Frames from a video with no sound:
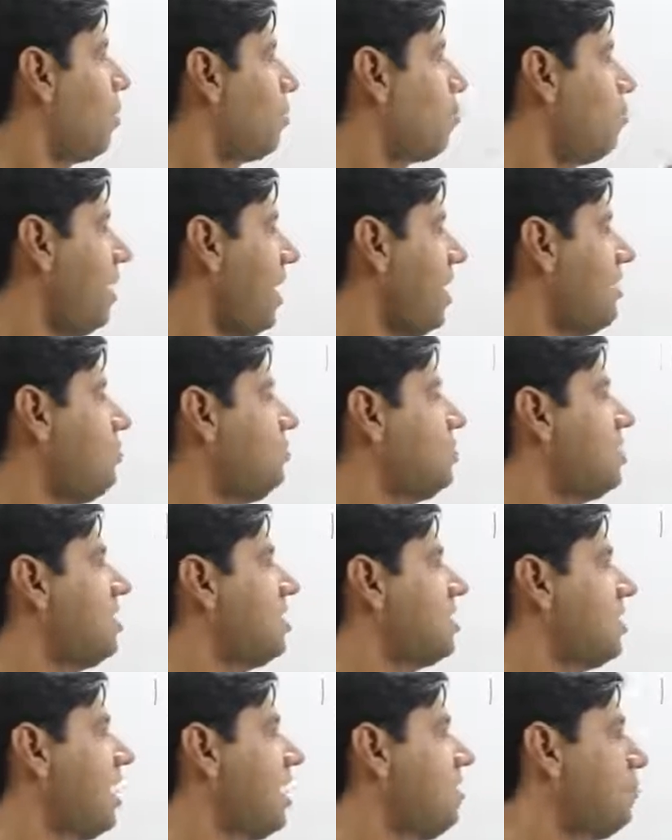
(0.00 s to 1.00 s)
Could I use
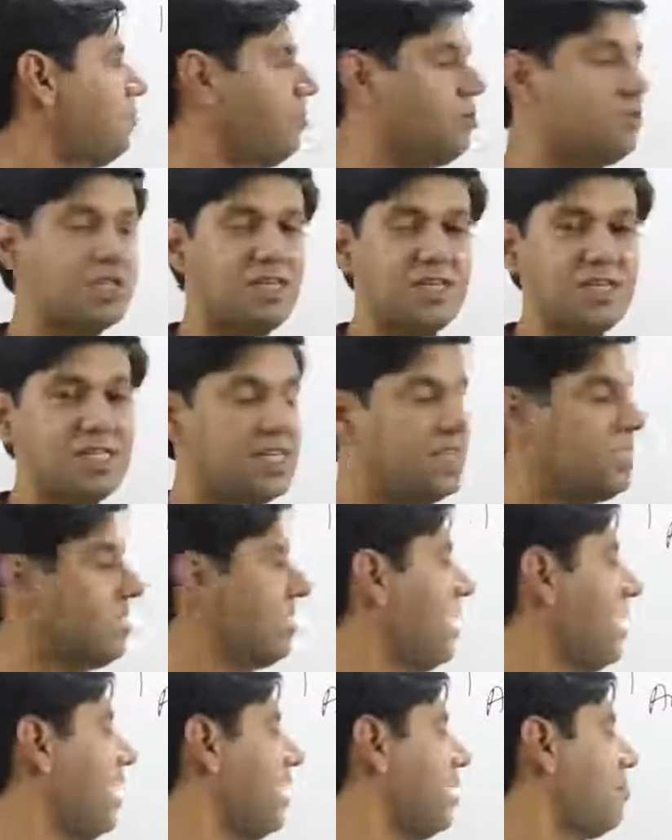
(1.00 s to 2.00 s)
the same process and
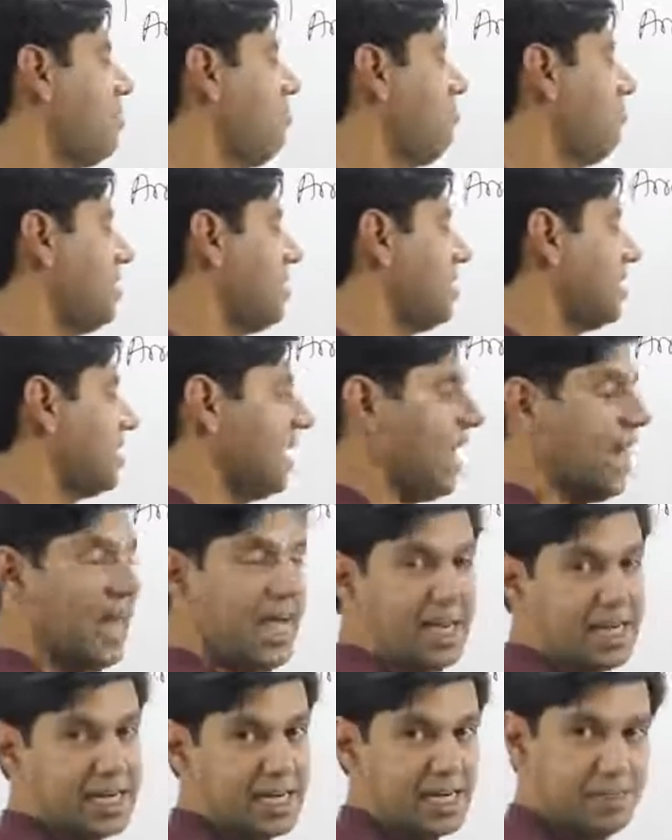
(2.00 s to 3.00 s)
say, let me first
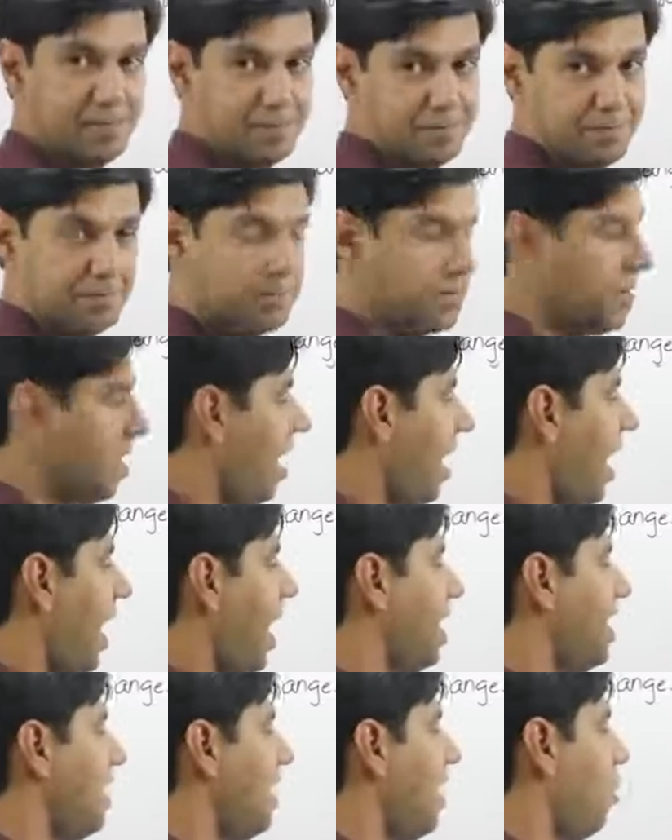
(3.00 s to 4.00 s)
select?
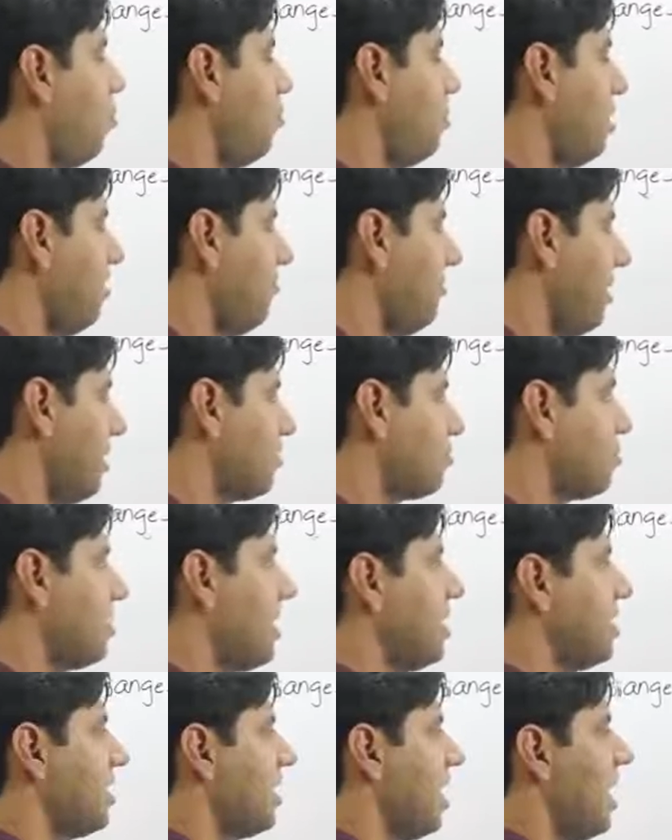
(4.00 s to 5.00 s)
And in how many ways
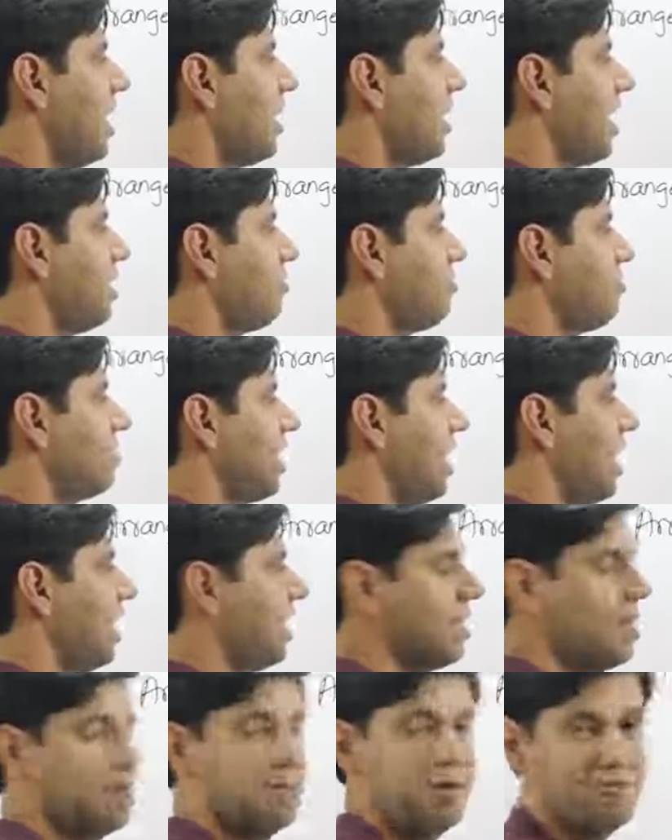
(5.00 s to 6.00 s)
could I select? I could
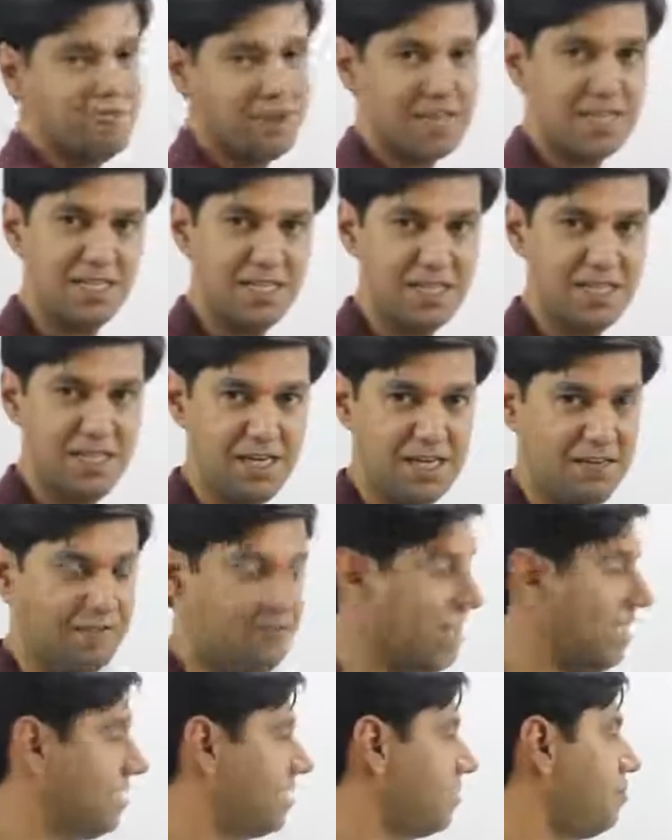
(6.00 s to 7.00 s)
select them in 5C3
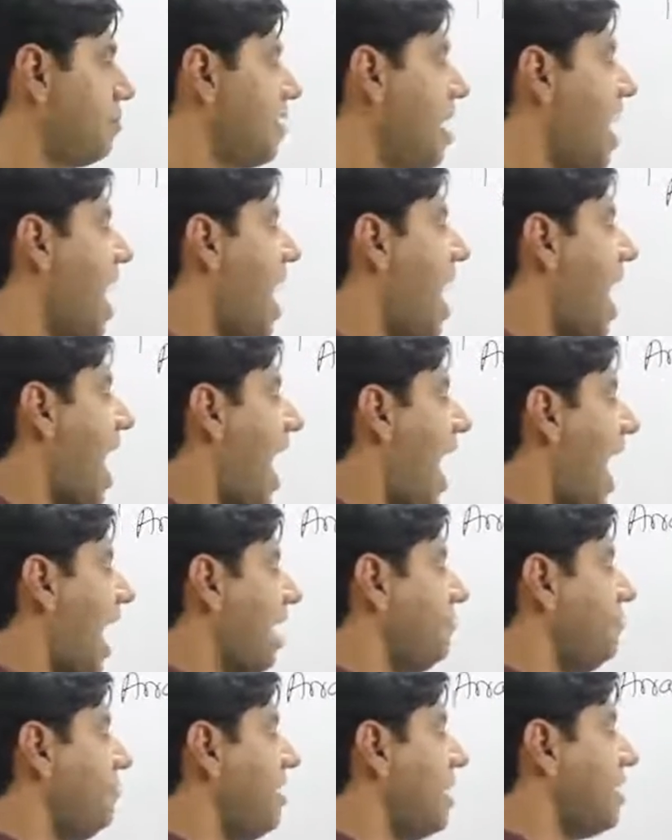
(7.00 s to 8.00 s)
ways.
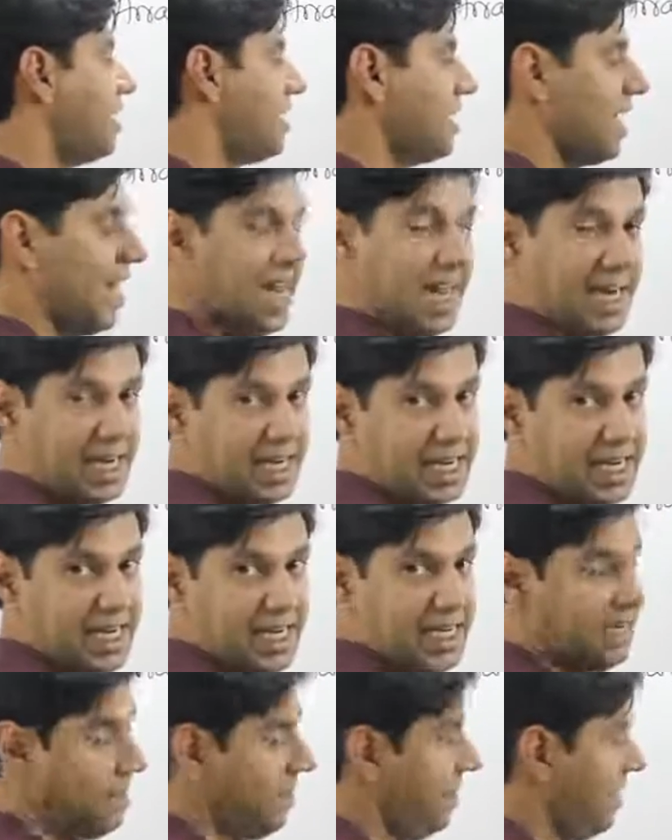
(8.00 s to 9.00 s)
Having
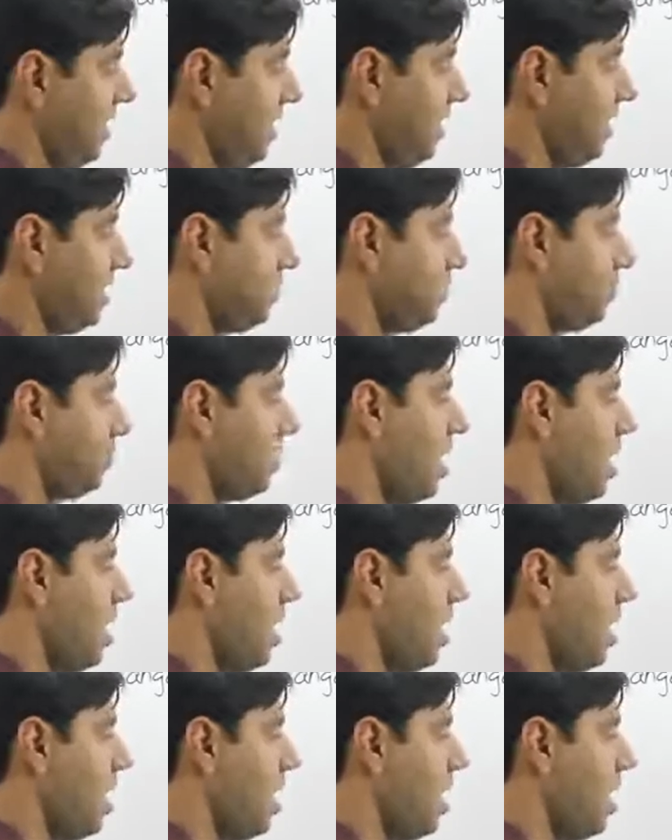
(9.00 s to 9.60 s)
selected this,